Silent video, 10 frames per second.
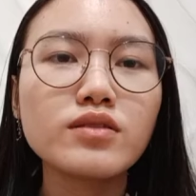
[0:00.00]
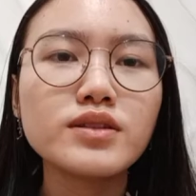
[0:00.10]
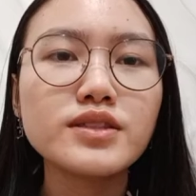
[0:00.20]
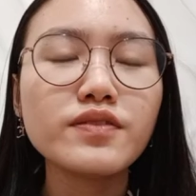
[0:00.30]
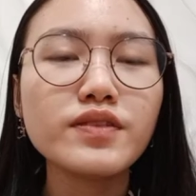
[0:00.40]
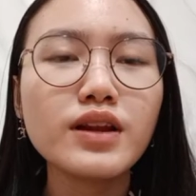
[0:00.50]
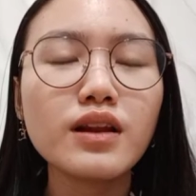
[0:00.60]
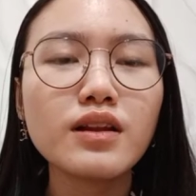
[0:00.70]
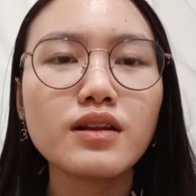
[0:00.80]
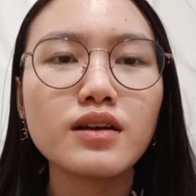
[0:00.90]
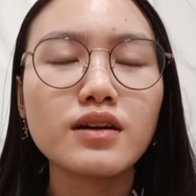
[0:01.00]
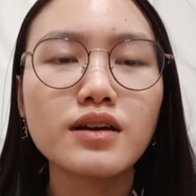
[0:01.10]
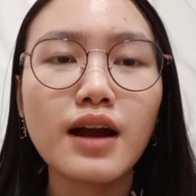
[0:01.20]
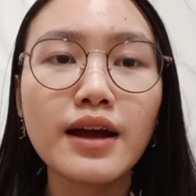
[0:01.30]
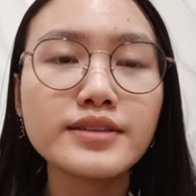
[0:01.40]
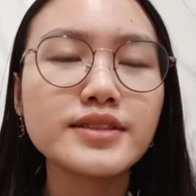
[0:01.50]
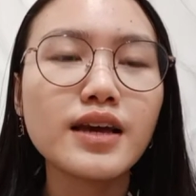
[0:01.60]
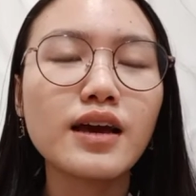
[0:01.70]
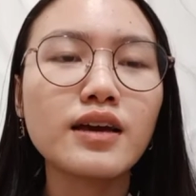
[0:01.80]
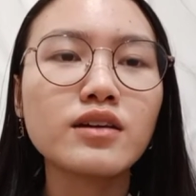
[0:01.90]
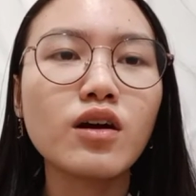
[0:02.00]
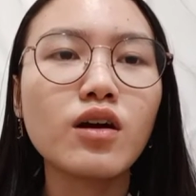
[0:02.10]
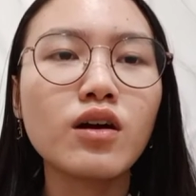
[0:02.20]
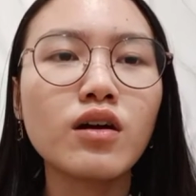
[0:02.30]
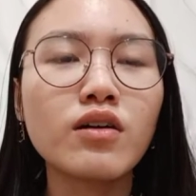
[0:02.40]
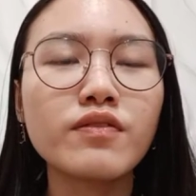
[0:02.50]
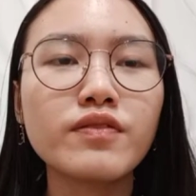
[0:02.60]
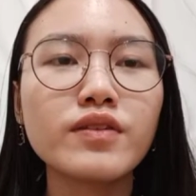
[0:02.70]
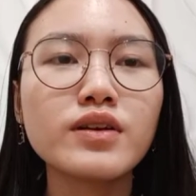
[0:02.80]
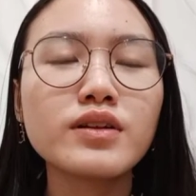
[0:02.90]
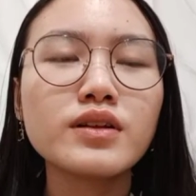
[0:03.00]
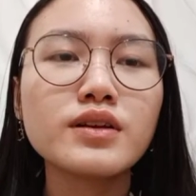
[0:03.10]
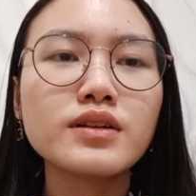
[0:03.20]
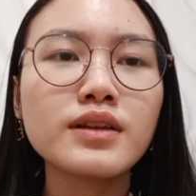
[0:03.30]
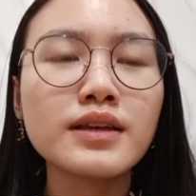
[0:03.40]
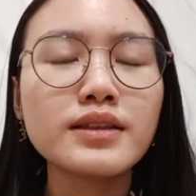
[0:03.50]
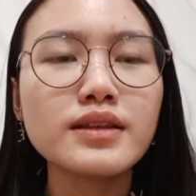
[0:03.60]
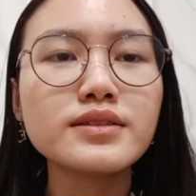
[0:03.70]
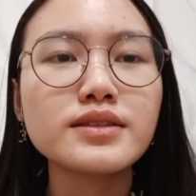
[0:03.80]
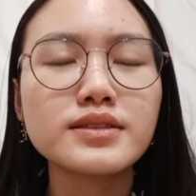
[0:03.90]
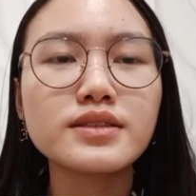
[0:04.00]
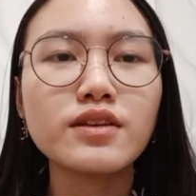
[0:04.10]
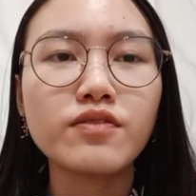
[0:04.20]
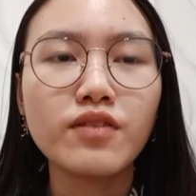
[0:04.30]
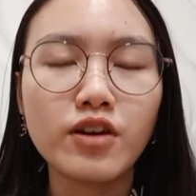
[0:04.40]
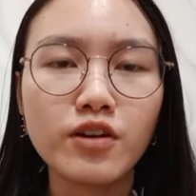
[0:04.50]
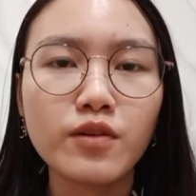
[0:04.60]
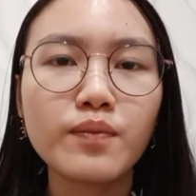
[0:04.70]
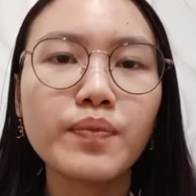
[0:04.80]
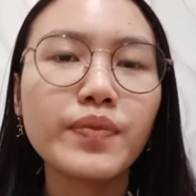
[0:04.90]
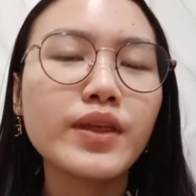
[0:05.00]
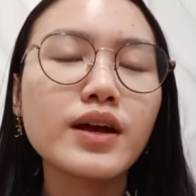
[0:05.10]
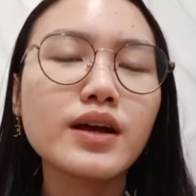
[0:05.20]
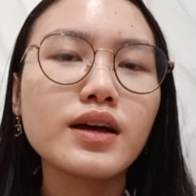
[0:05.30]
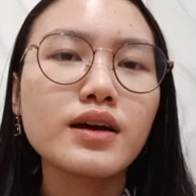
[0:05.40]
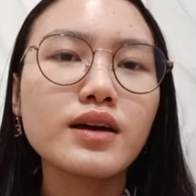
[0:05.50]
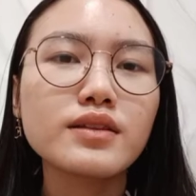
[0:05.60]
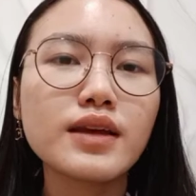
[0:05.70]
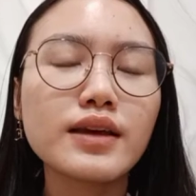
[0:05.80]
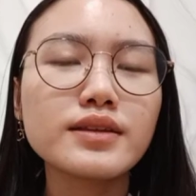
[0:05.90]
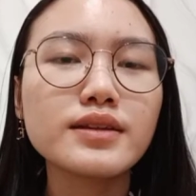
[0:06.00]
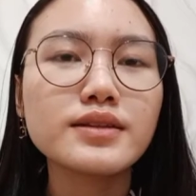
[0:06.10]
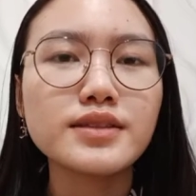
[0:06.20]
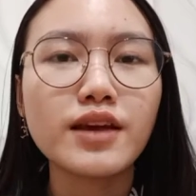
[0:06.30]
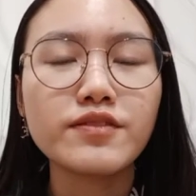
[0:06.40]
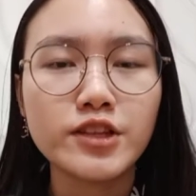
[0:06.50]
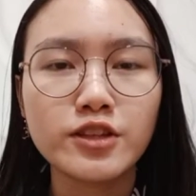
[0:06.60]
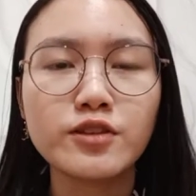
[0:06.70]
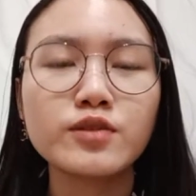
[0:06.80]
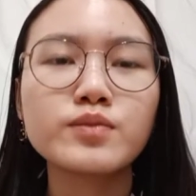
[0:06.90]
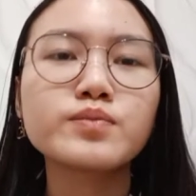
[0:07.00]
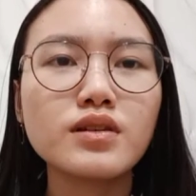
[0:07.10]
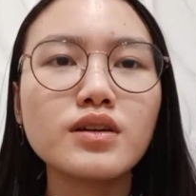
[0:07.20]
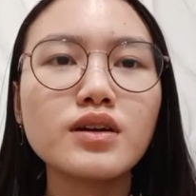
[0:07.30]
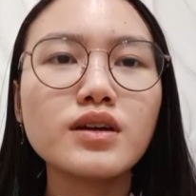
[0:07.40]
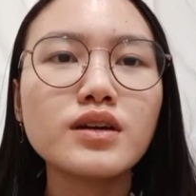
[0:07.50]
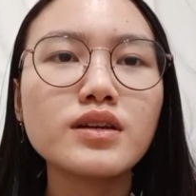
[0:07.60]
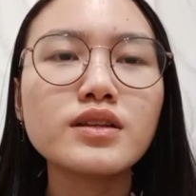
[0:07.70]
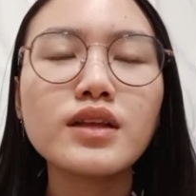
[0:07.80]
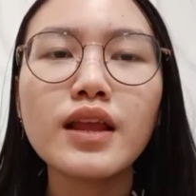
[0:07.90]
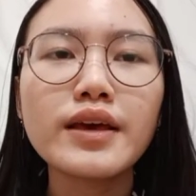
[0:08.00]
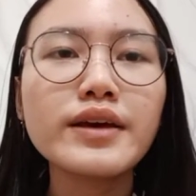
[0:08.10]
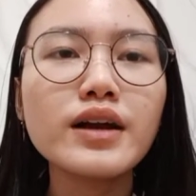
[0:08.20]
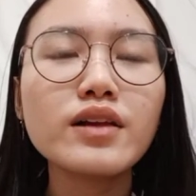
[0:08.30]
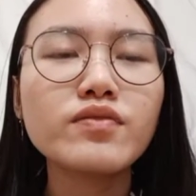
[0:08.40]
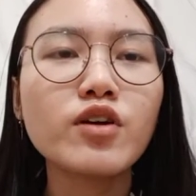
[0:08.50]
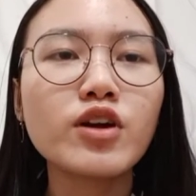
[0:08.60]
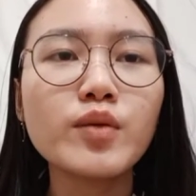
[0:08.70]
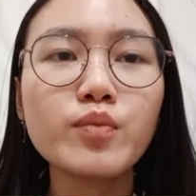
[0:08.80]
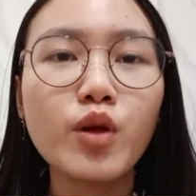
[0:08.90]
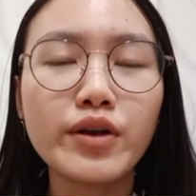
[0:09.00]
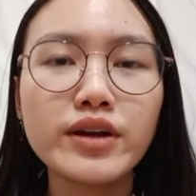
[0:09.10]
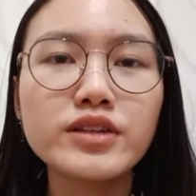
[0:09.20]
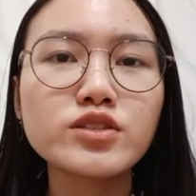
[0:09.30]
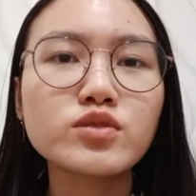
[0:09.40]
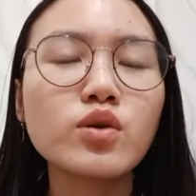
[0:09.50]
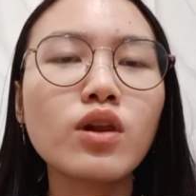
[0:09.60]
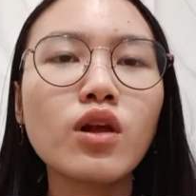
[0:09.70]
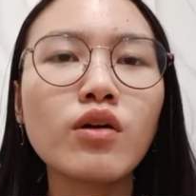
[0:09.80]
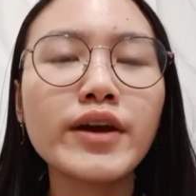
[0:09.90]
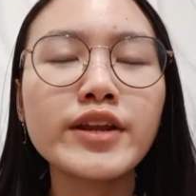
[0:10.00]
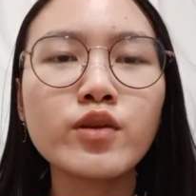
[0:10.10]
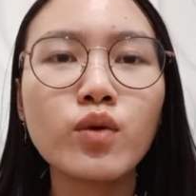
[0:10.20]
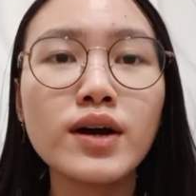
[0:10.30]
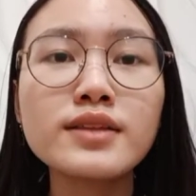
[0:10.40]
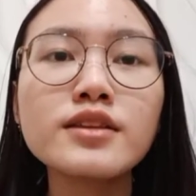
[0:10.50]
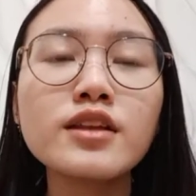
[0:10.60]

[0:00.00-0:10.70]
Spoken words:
the Civil Rights Act of 1964. Title 7. It is illegal for employers to allow anyone